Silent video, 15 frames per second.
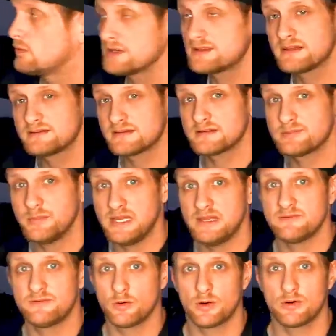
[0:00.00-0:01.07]
What does this
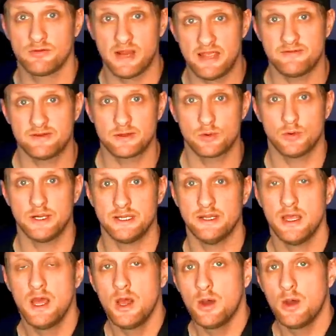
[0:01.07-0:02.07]
mean for Ravencoin?